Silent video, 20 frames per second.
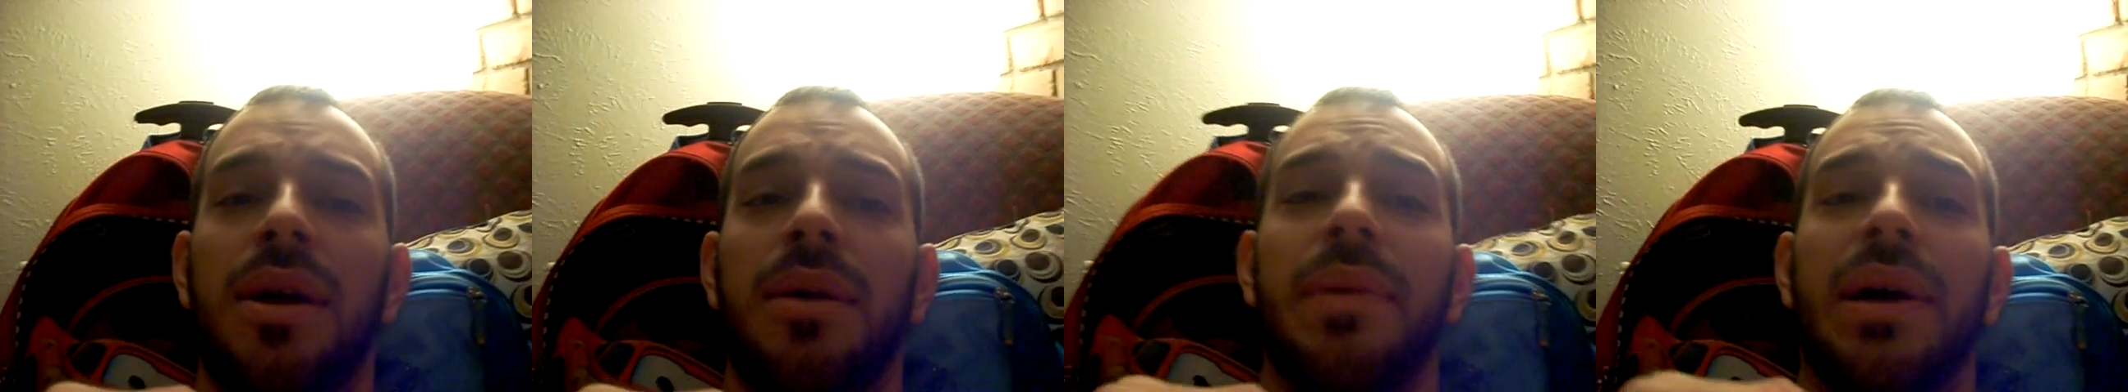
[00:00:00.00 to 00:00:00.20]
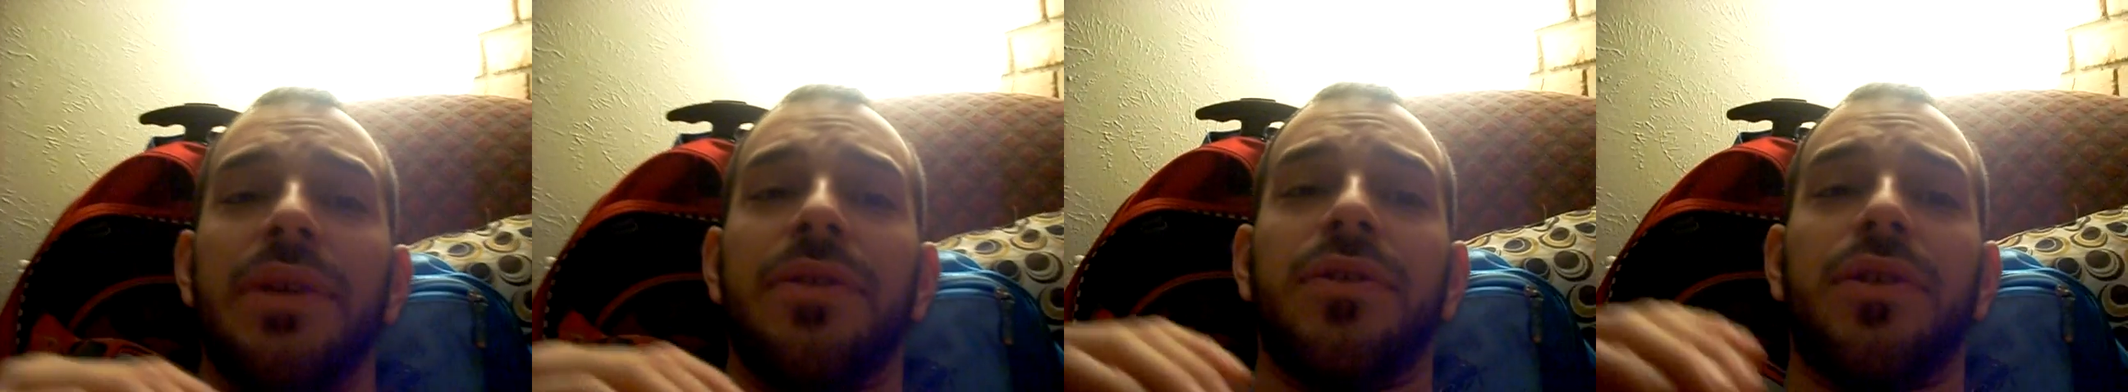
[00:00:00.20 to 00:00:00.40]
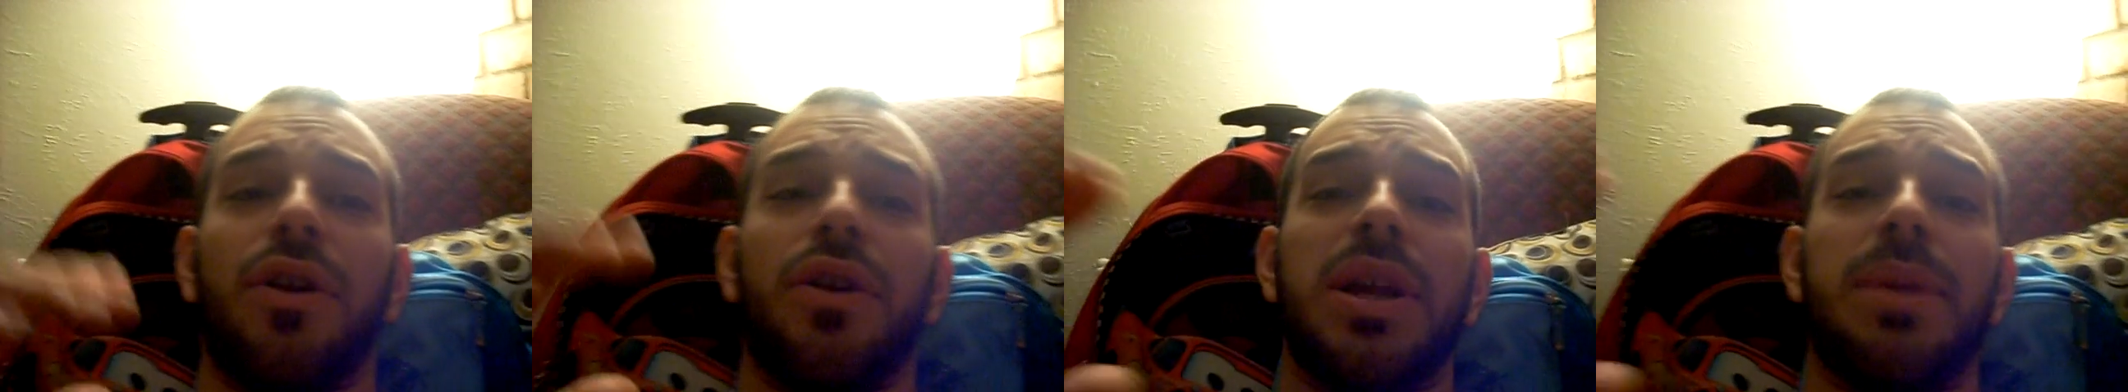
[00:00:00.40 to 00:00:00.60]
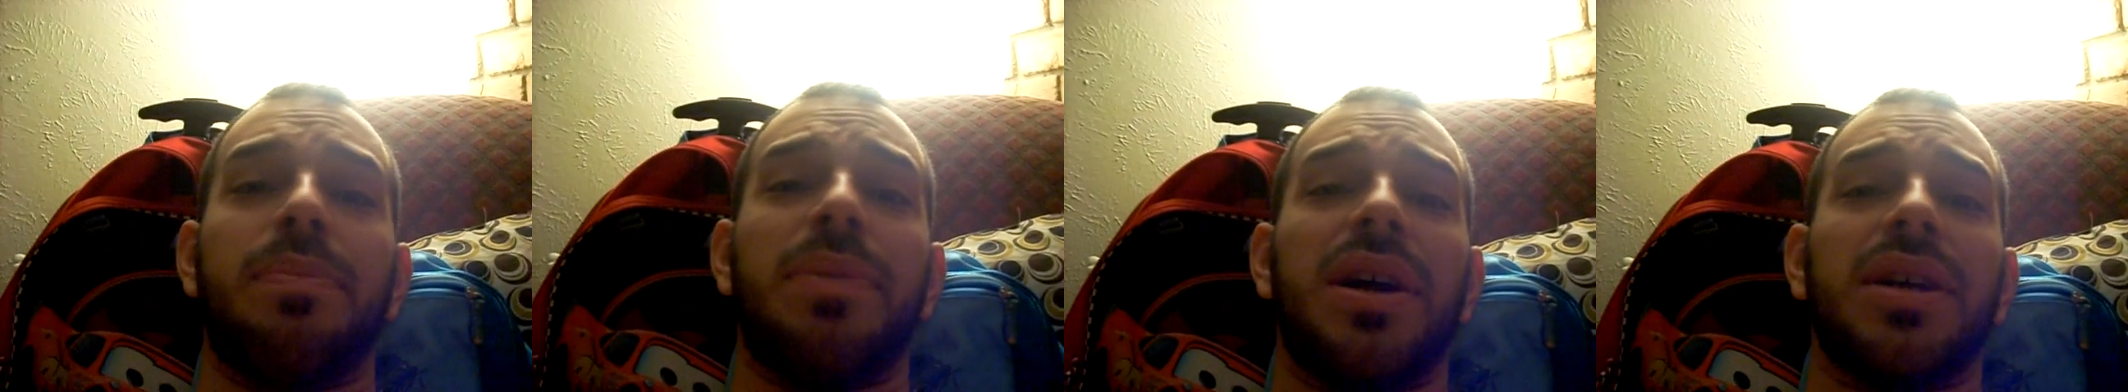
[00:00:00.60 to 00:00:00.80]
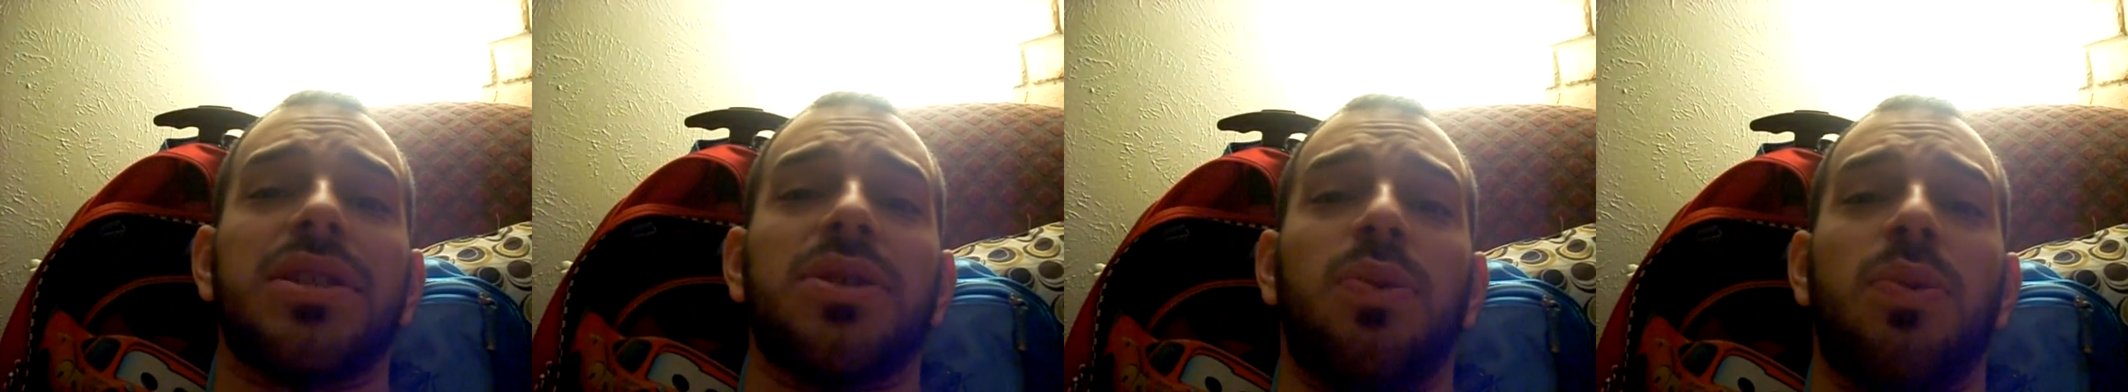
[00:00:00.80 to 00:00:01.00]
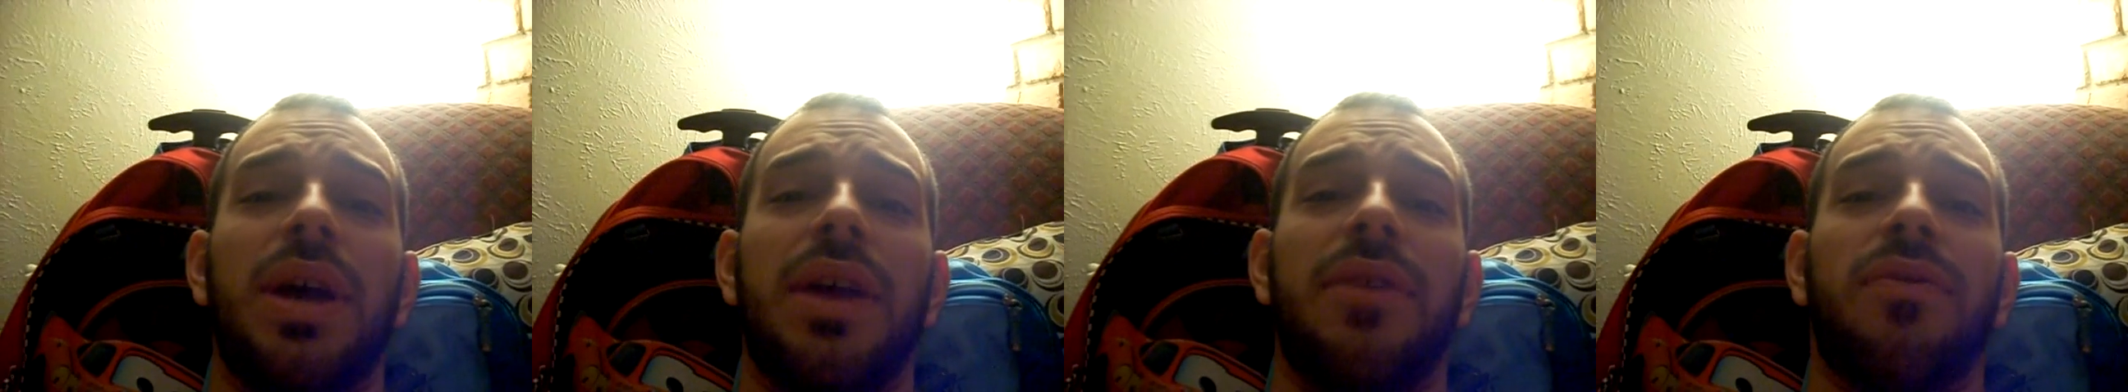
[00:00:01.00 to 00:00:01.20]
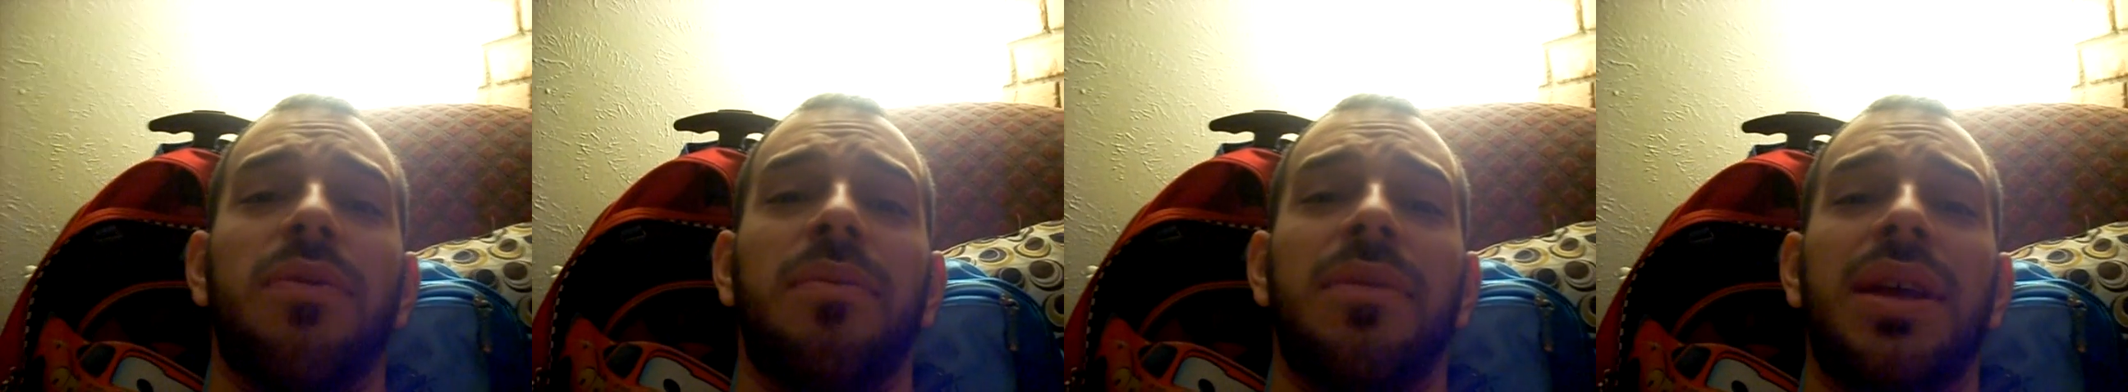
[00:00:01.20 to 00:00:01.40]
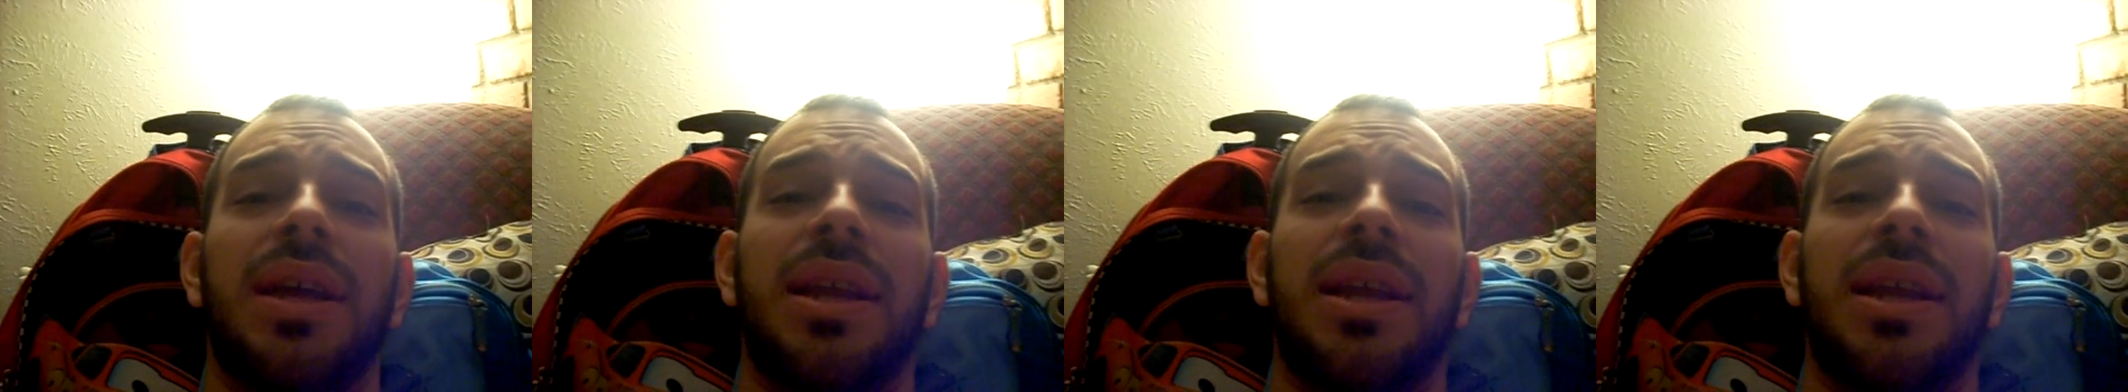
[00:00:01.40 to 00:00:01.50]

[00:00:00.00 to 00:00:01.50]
about 30 bucks away from